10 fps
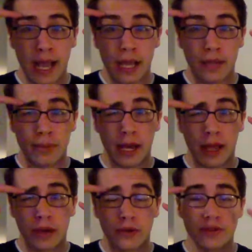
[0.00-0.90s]

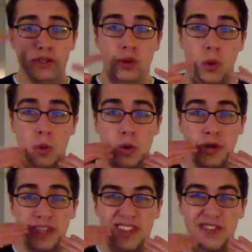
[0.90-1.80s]
eyebrows
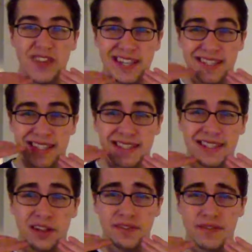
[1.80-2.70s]
or in the face
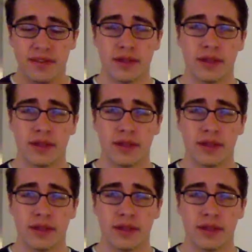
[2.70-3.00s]
itself.